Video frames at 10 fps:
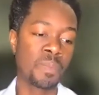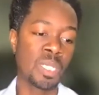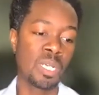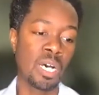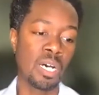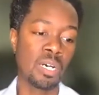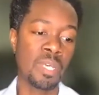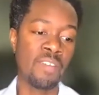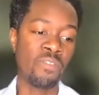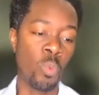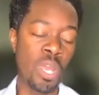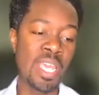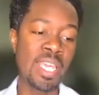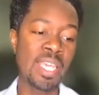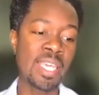uh, if
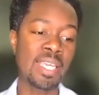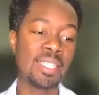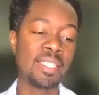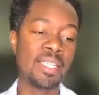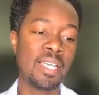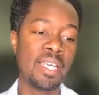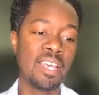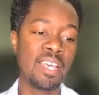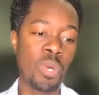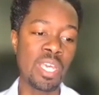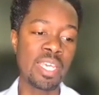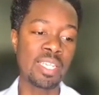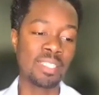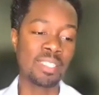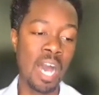we can, if we
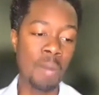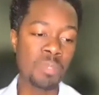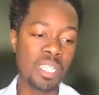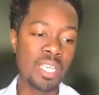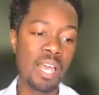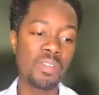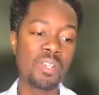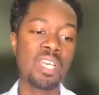can come together,